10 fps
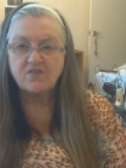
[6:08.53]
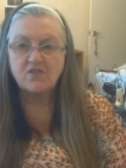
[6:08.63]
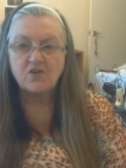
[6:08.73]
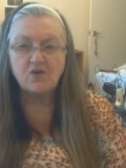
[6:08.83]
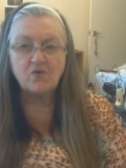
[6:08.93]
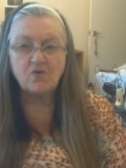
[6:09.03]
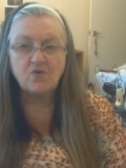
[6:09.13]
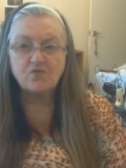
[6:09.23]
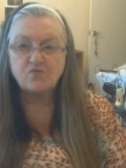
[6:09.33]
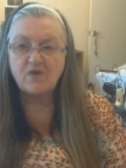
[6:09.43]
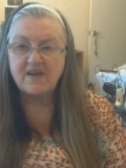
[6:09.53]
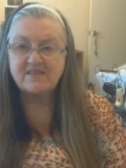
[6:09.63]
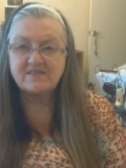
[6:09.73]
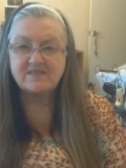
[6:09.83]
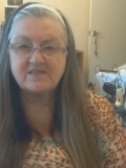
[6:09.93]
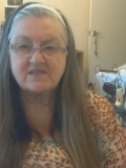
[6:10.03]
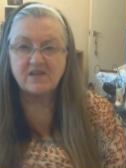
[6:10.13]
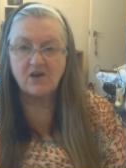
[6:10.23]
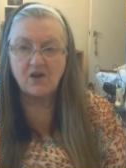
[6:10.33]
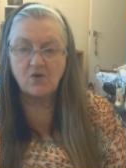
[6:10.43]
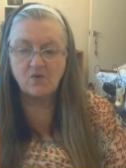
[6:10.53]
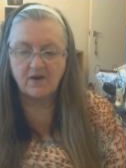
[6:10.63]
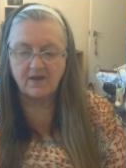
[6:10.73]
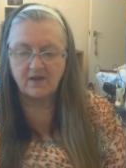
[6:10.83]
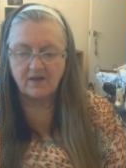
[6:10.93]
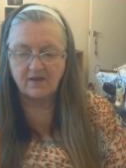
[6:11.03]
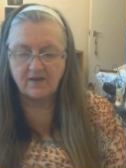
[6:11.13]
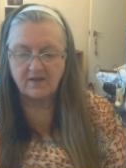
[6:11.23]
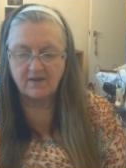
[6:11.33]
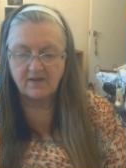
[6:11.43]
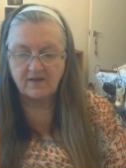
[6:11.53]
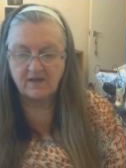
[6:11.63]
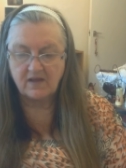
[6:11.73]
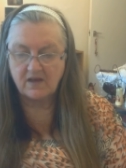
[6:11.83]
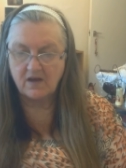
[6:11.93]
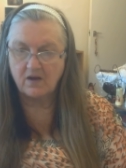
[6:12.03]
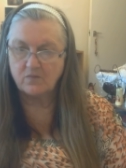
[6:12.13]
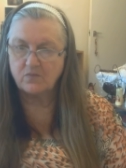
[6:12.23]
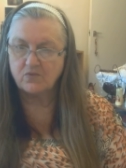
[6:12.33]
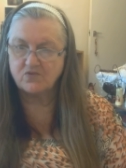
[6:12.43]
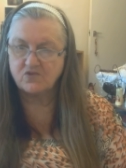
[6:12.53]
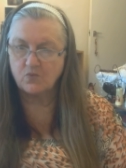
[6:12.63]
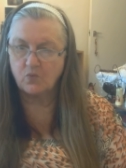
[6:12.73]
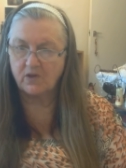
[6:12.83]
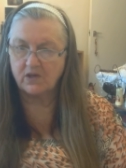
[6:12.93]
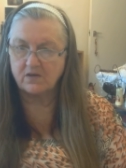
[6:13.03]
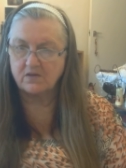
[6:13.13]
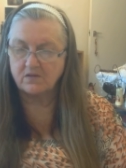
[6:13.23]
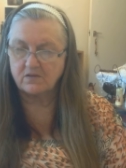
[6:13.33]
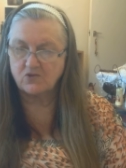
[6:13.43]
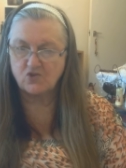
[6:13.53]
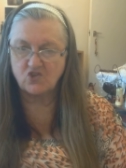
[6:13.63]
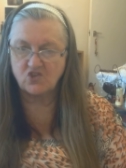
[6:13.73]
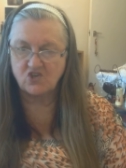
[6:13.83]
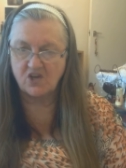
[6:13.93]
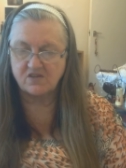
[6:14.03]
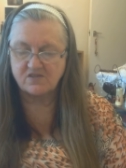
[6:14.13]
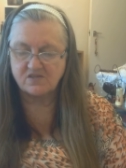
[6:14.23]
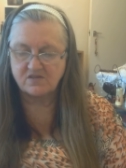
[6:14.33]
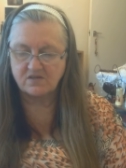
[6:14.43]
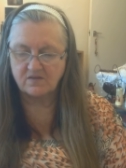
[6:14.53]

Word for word: The Lord raises the lowly. He humbles the wicked to the dust.